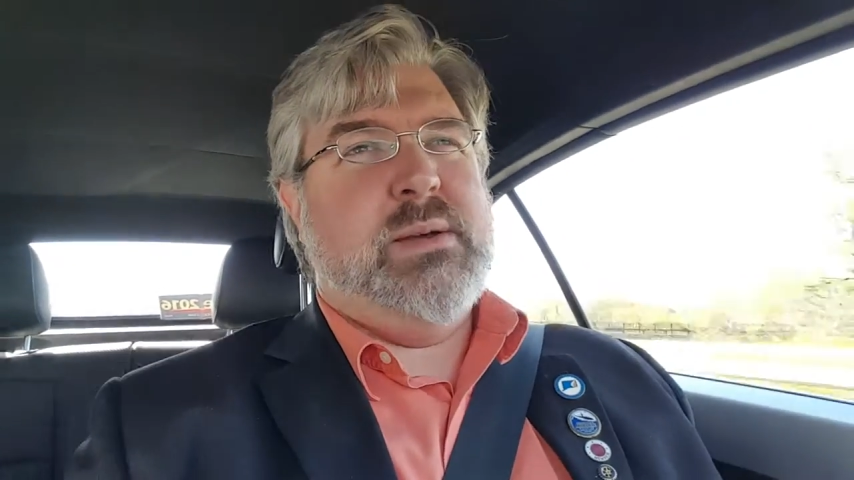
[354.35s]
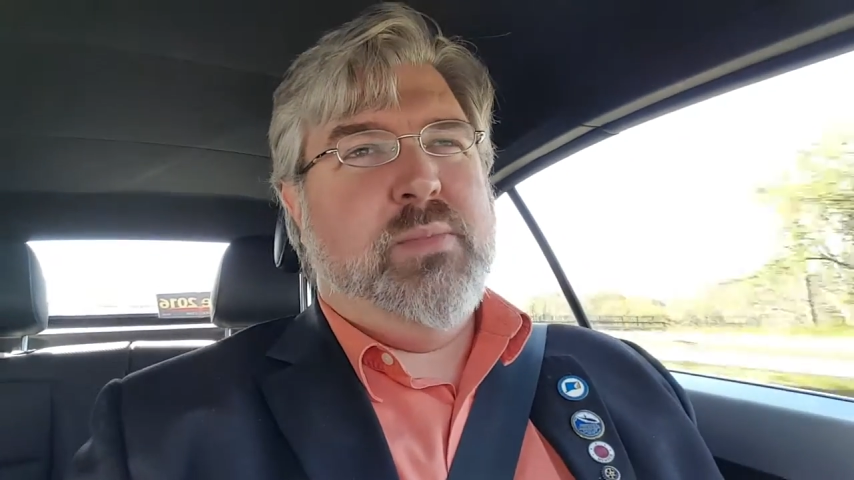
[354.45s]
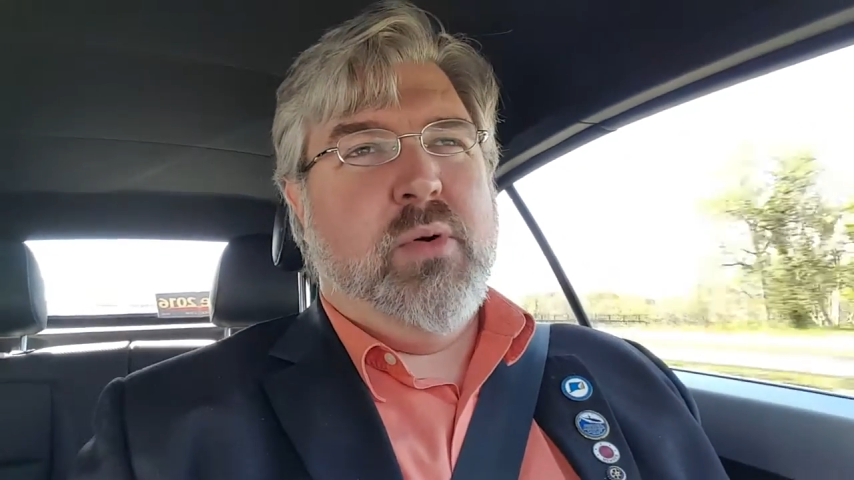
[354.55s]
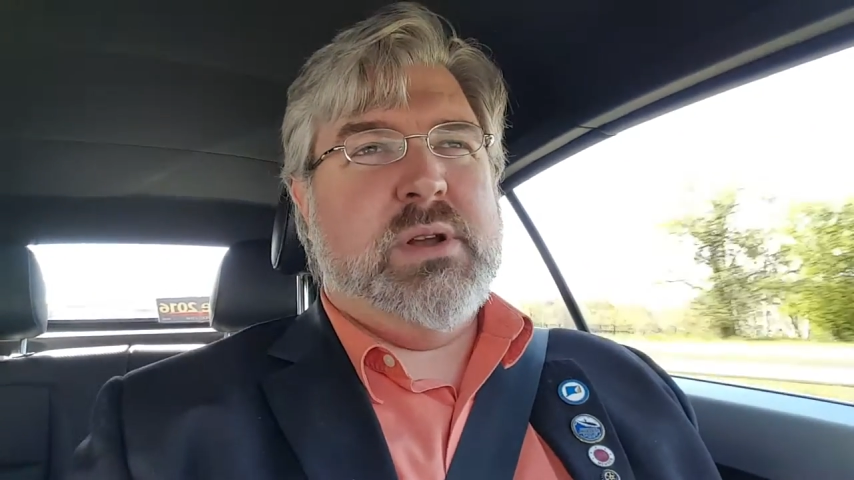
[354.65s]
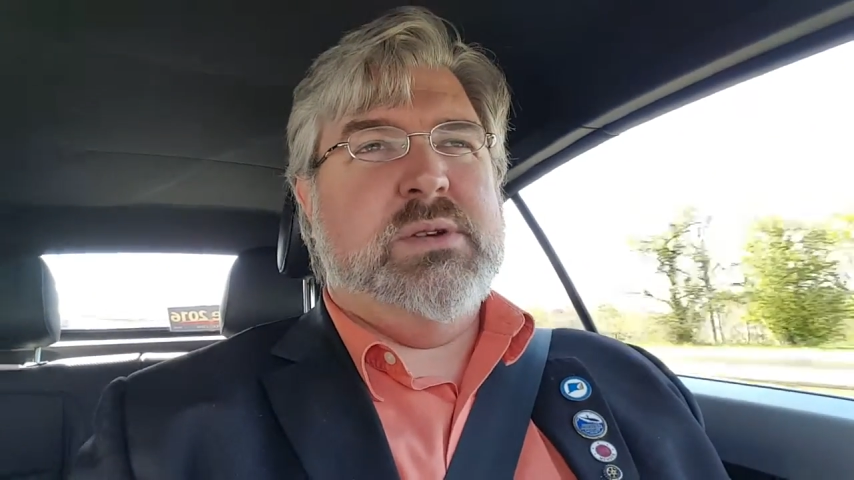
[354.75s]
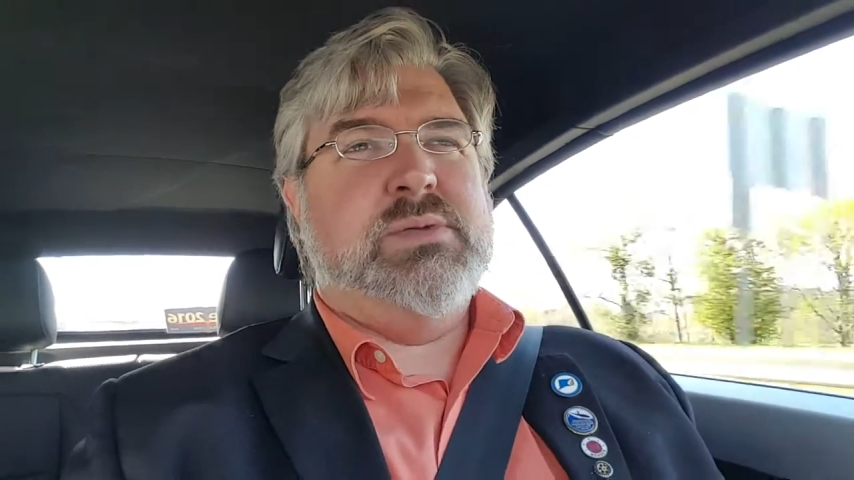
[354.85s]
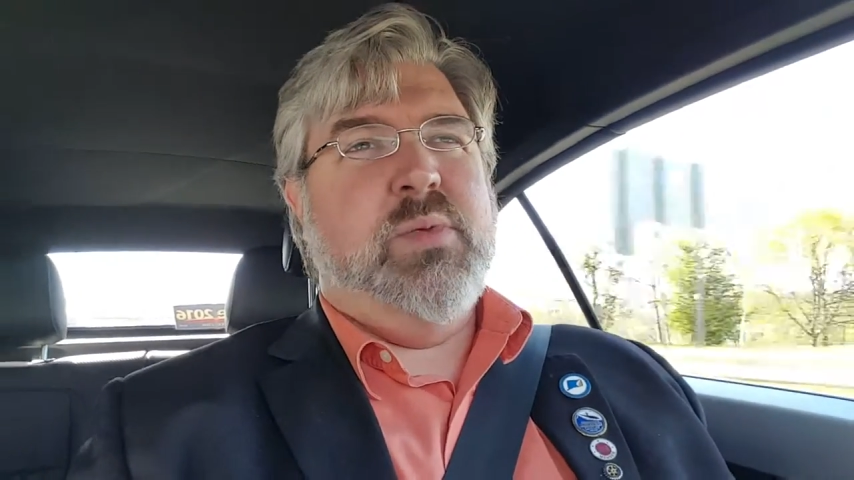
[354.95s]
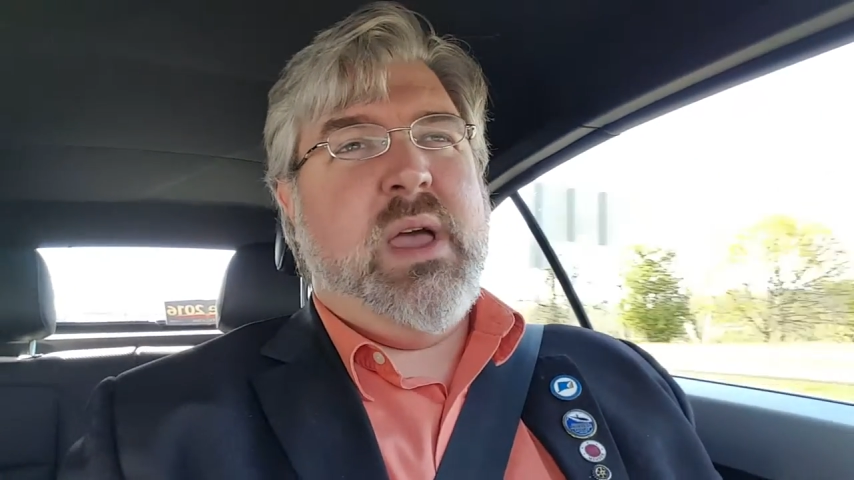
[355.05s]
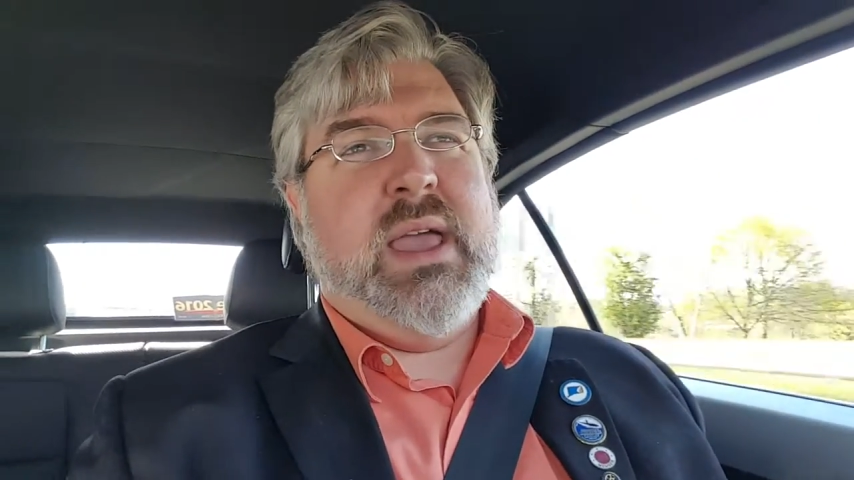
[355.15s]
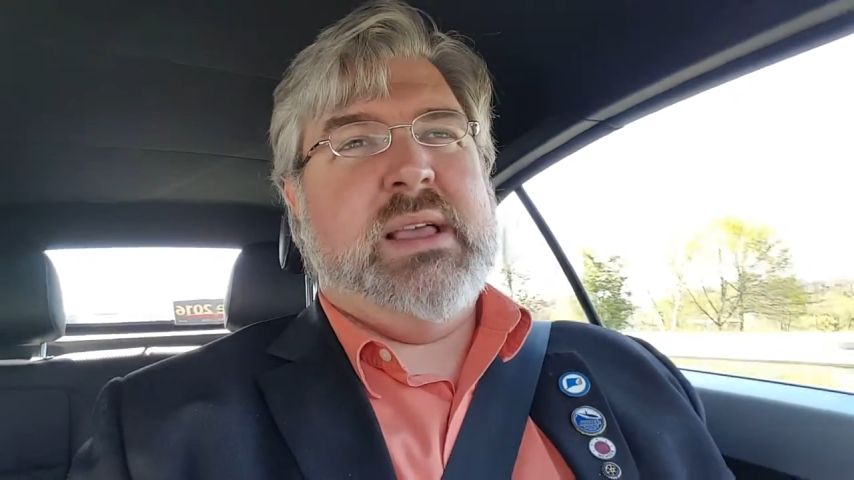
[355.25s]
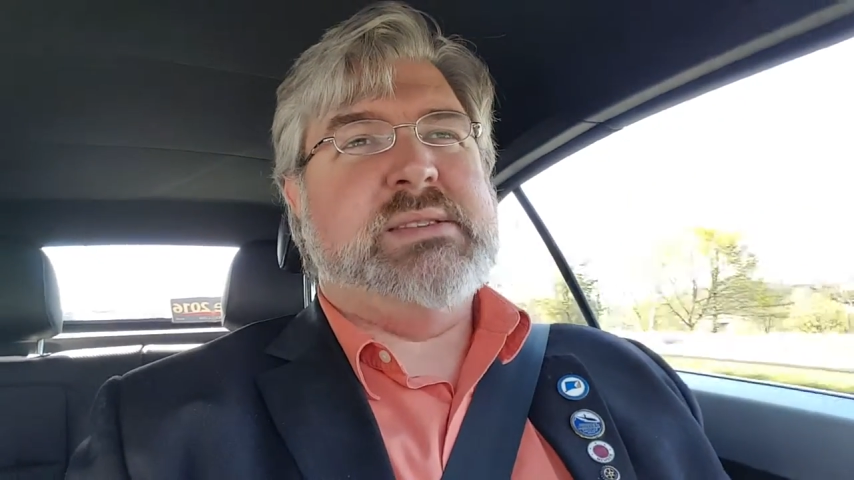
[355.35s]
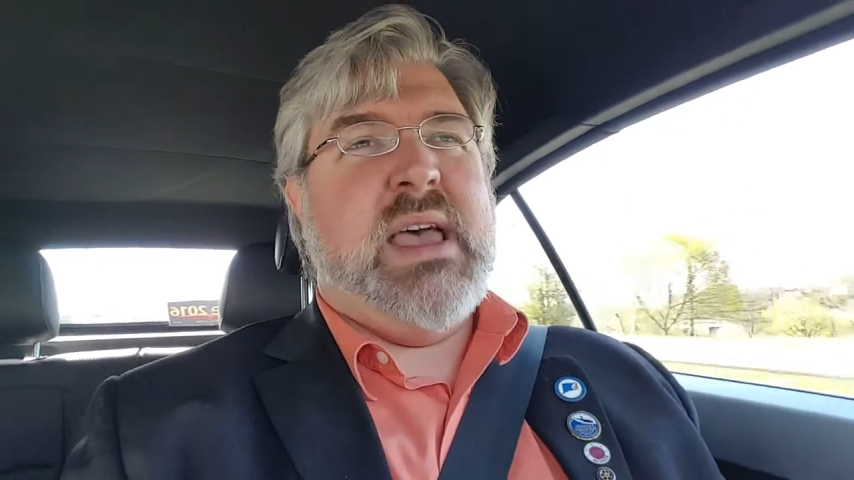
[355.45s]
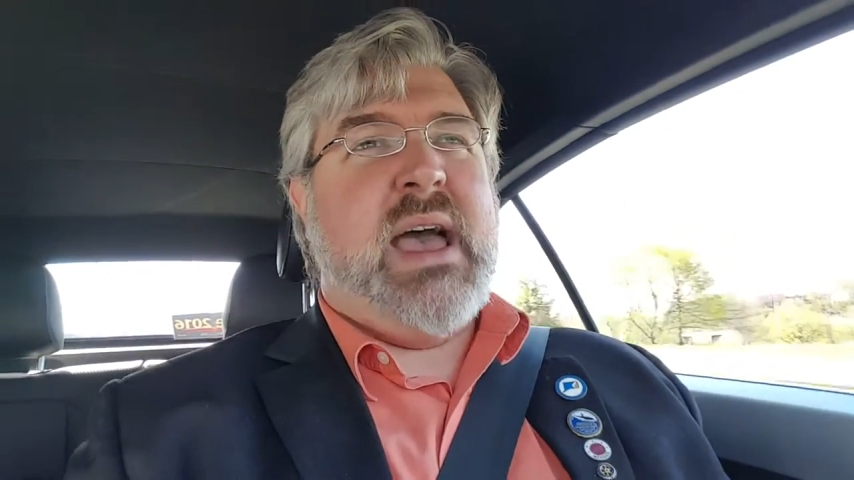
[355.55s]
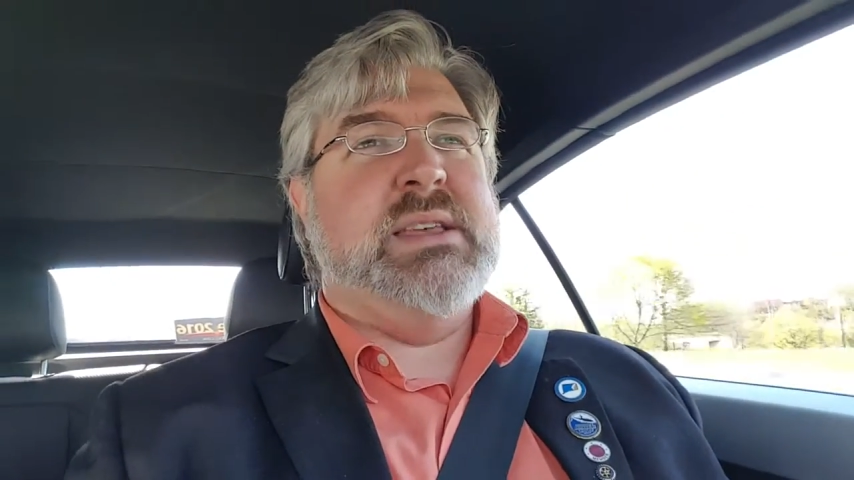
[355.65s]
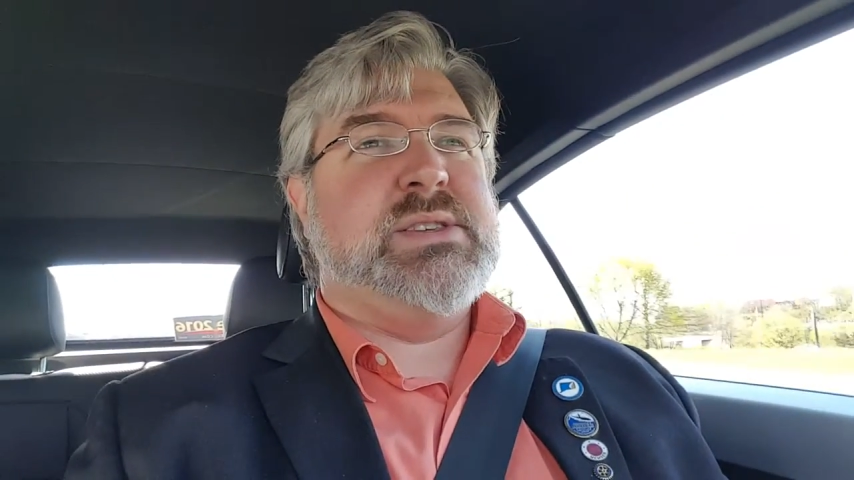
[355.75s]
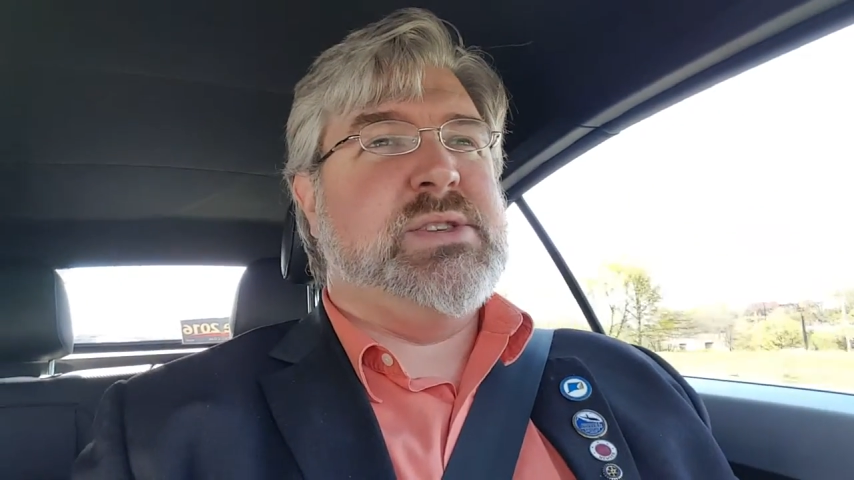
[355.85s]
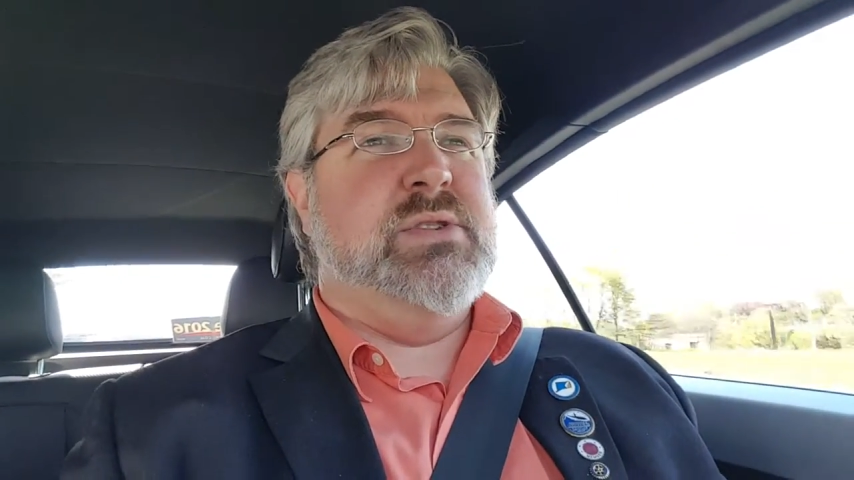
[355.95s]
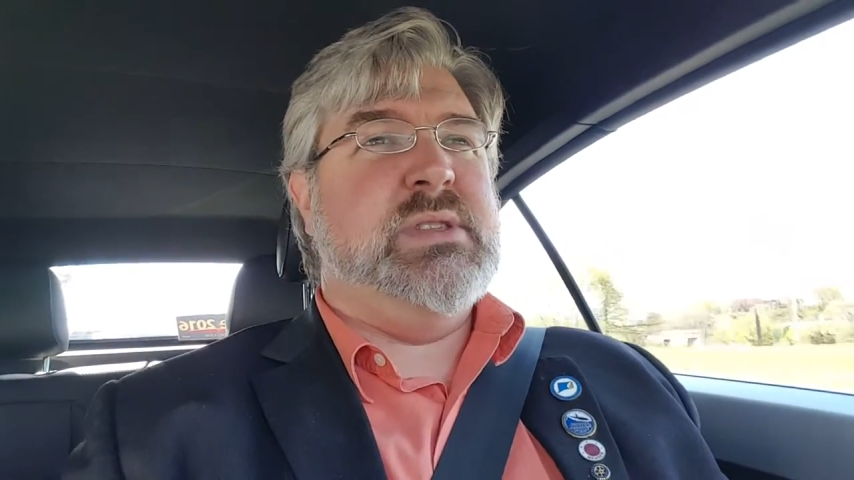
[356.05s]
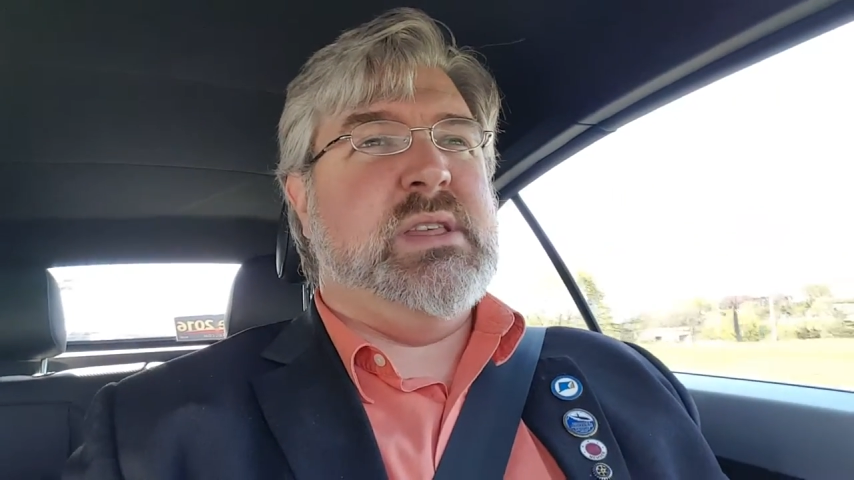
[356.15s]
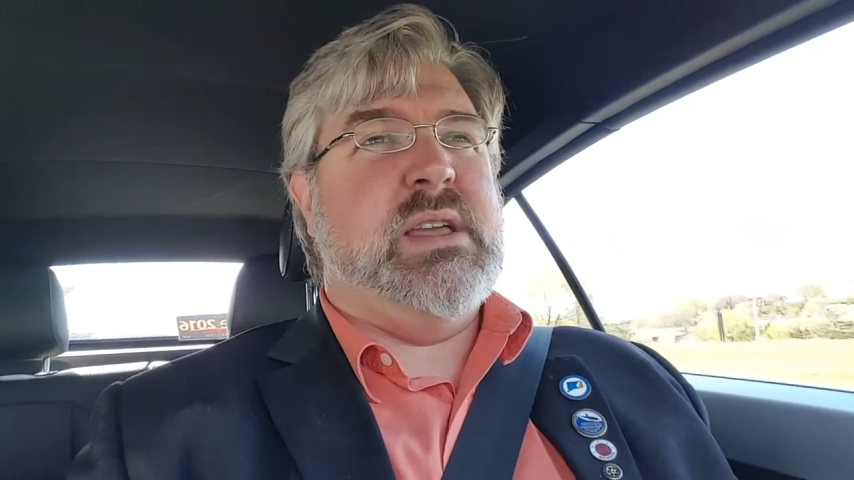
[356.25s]
important ways has
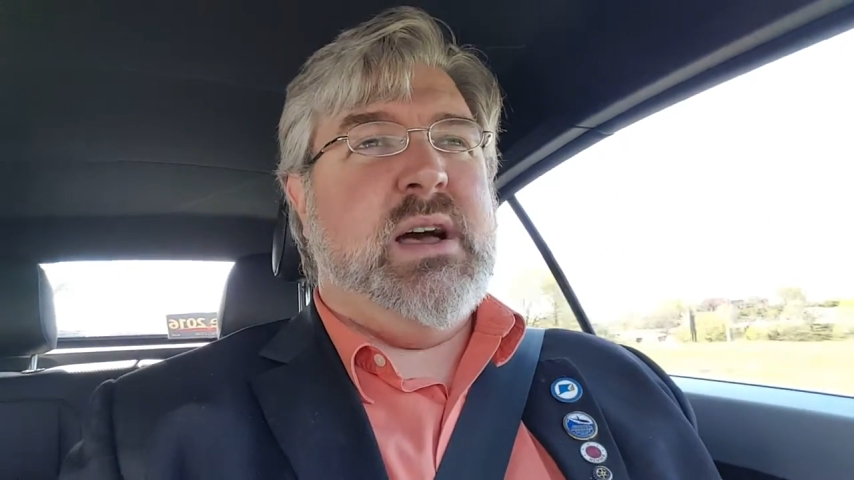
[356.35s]
certainly